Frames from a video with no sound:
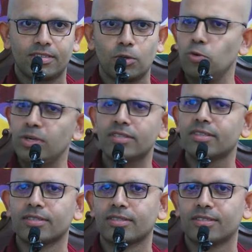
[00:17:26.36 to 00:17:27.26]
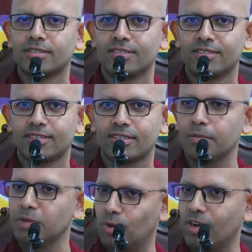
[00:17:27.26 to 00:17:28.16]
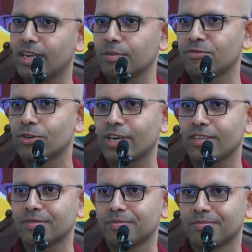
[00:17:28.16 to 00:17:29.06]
Who does this? Give me one name if you can.